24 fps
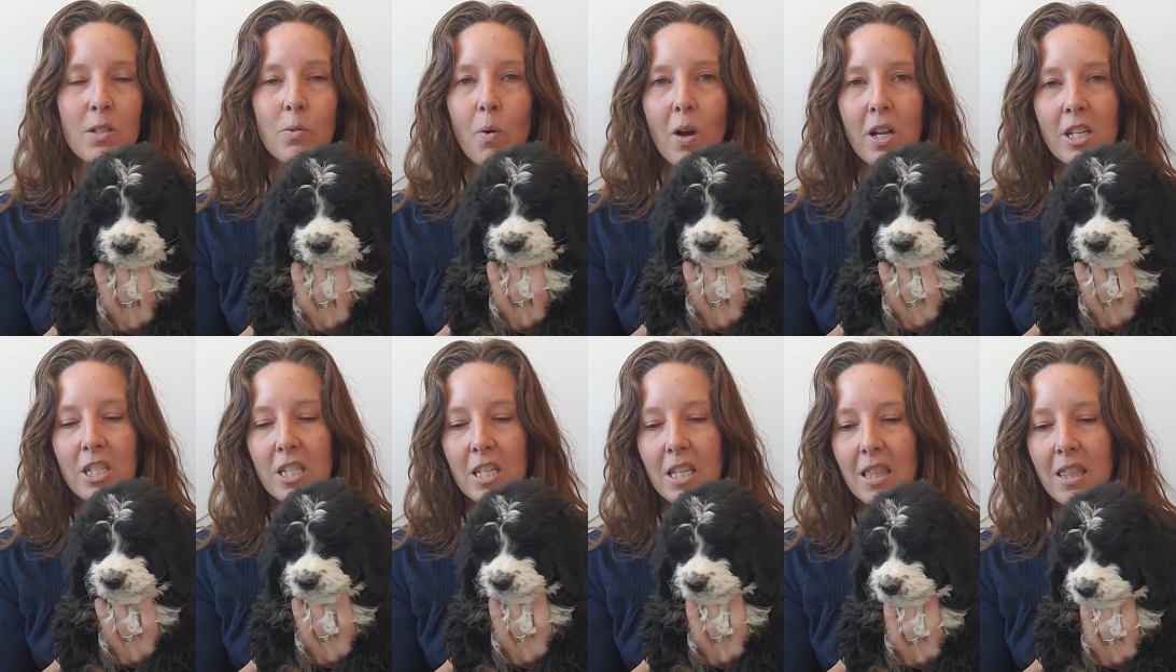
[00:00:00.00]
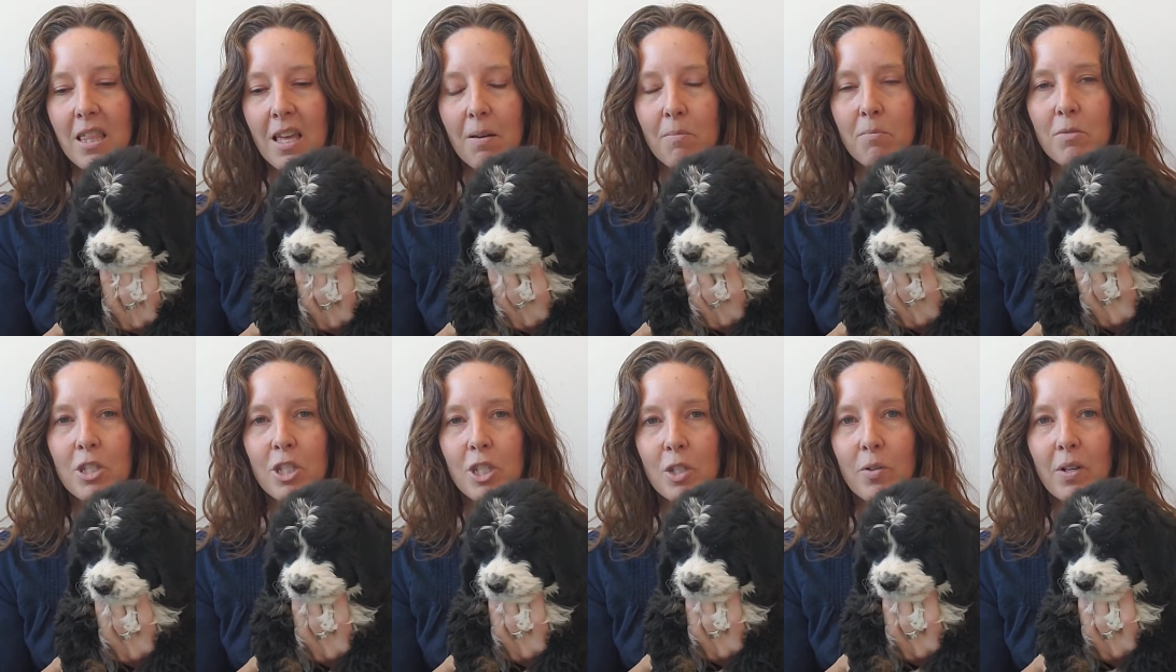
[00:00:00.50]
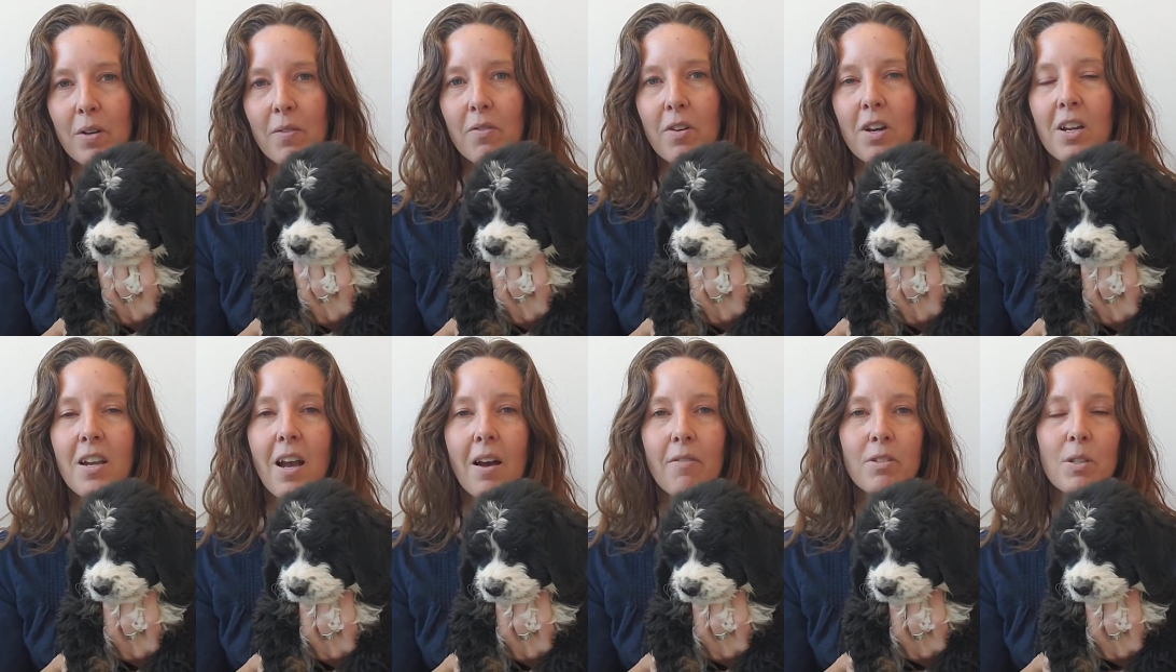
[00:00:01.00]
watching them do it.
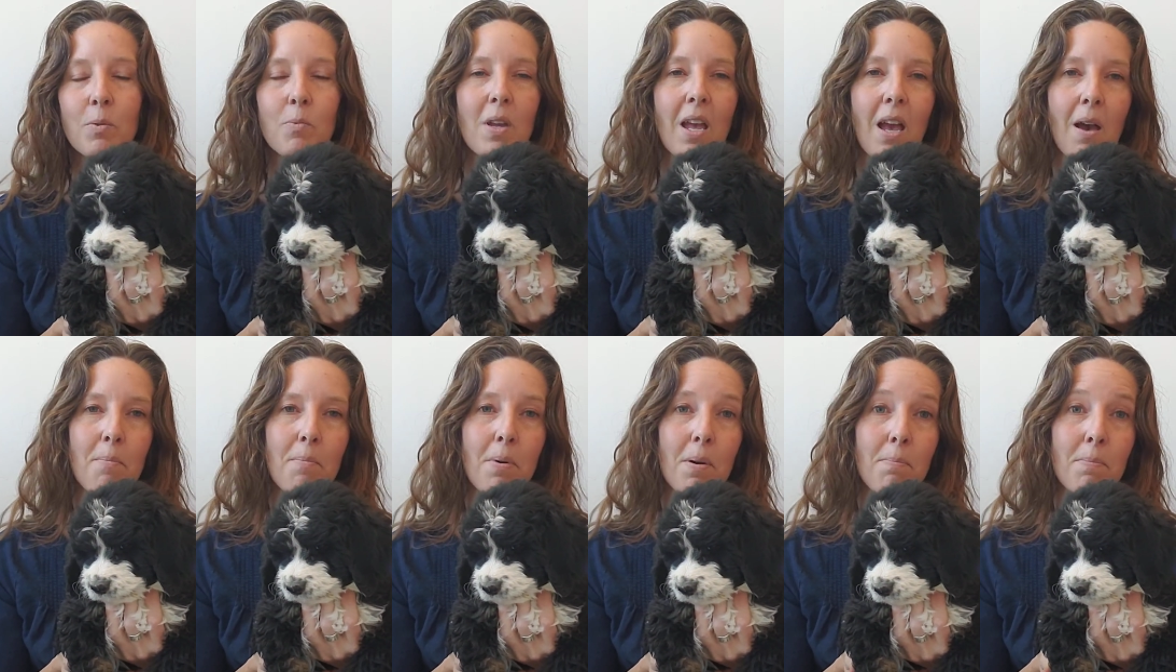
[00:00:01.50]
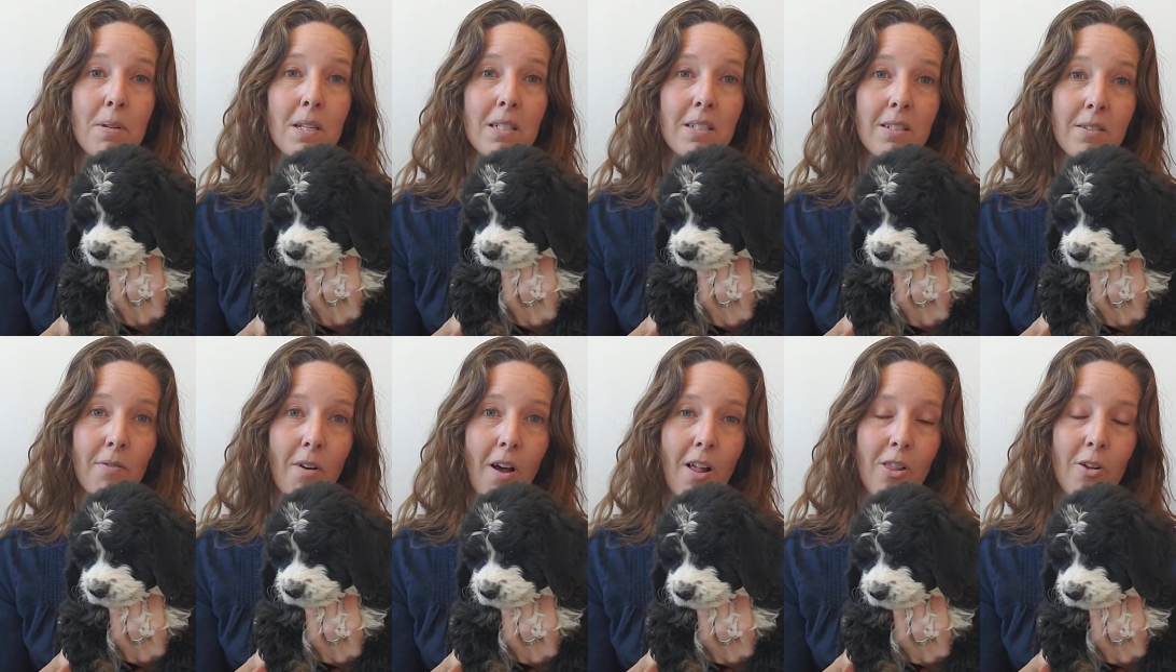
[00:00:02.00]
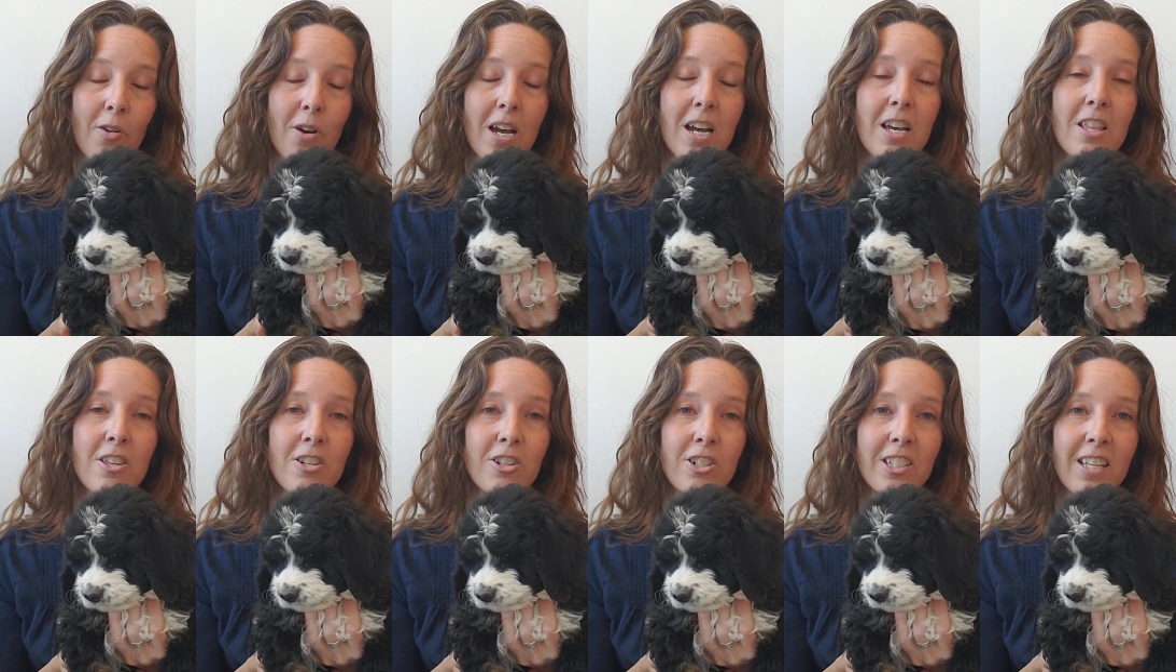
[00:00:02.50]
Very often we have puppies follow
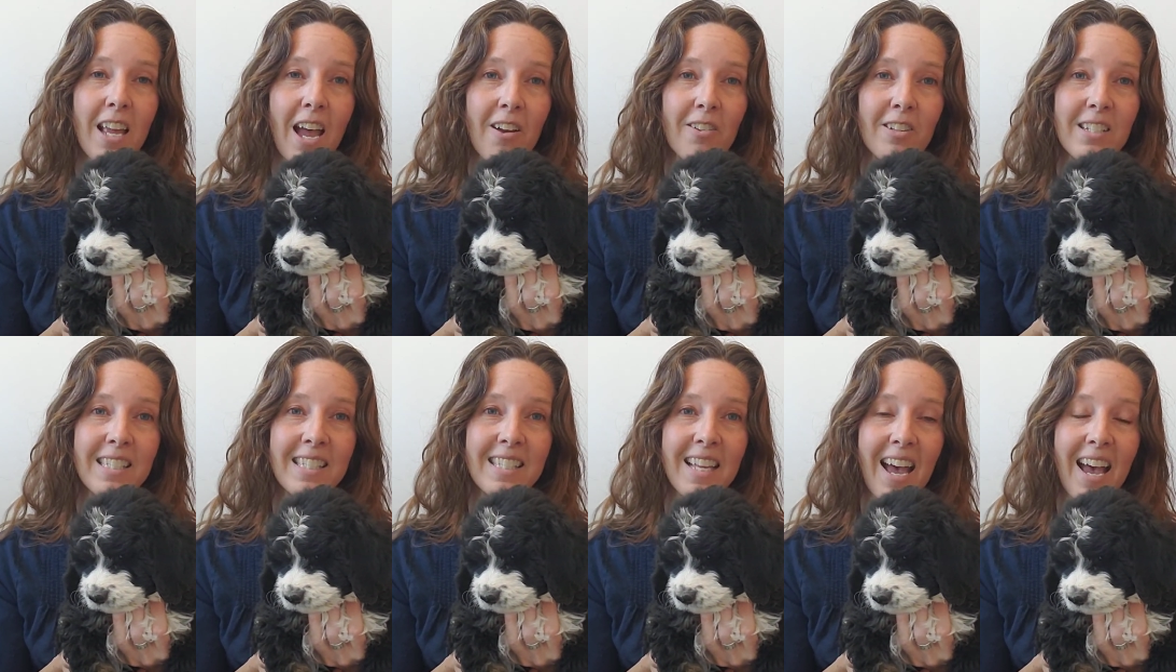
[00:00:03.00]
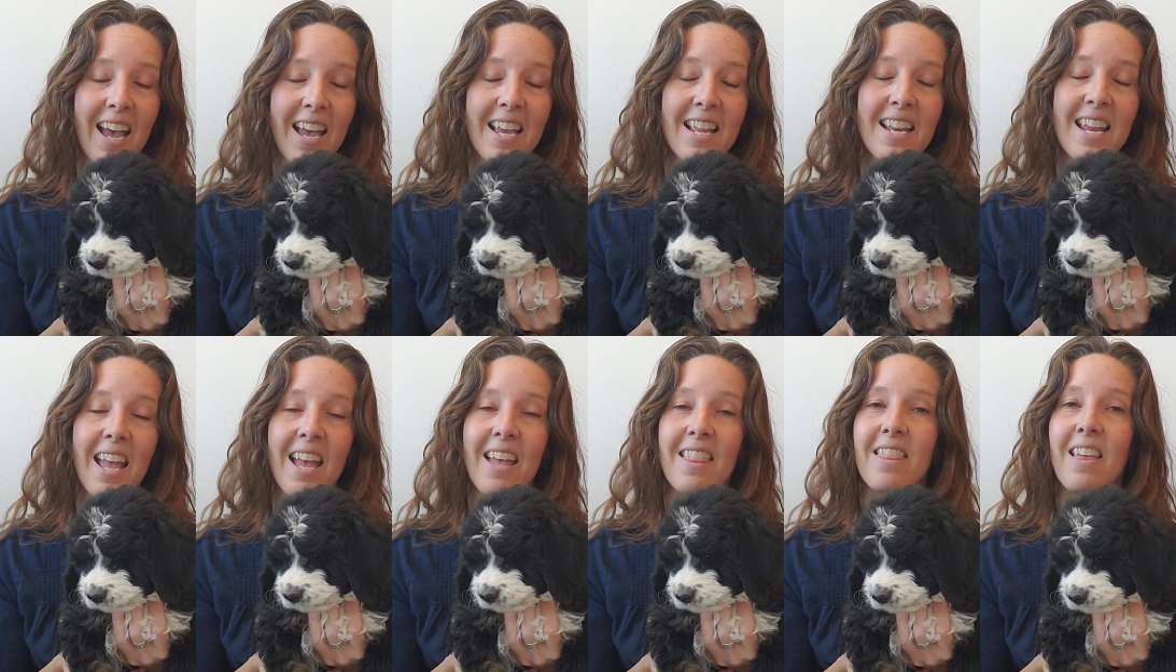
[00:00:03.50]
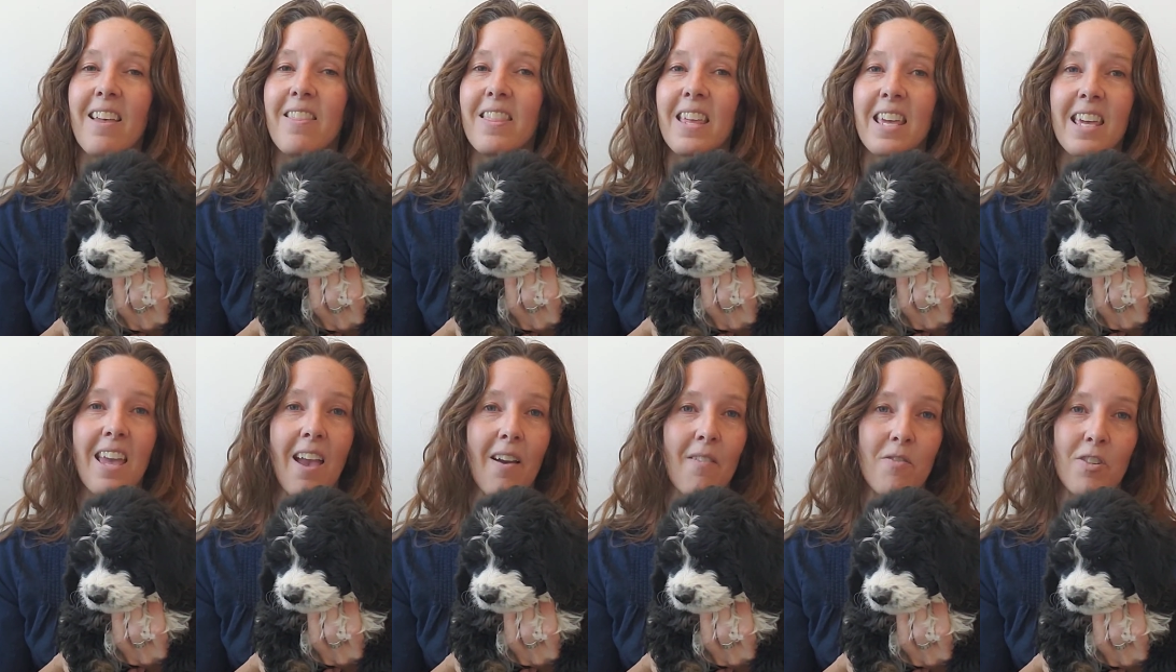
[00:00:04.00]
others outside and then they
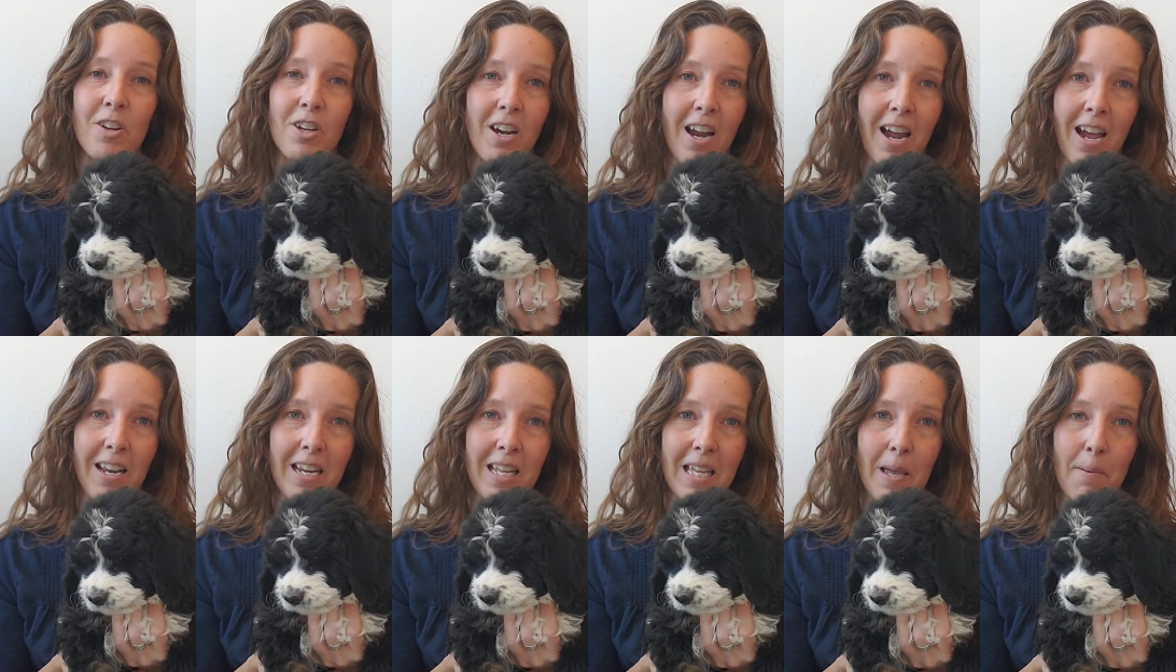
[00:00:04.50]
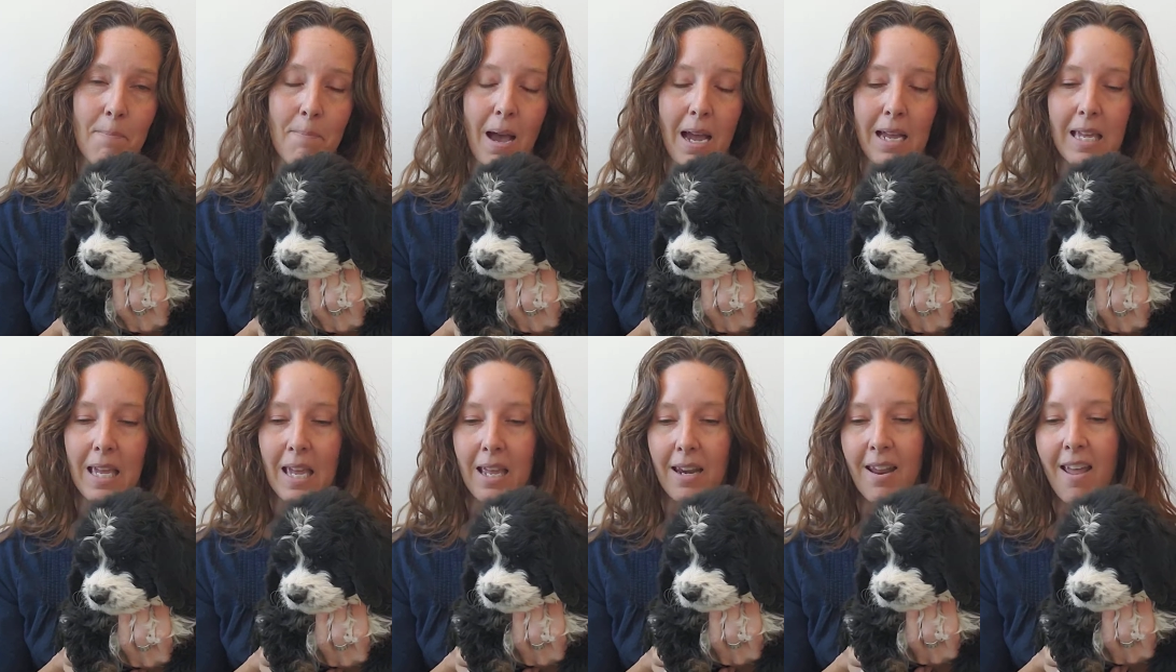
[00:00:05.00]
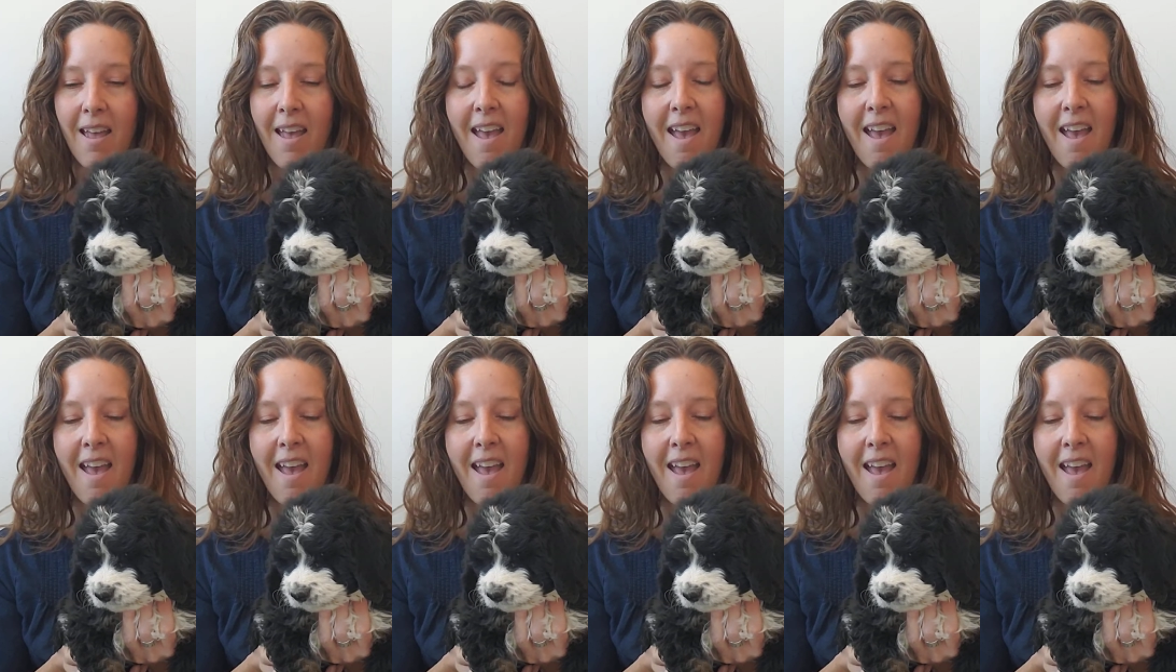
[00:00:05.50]
can't figure out how to get back in.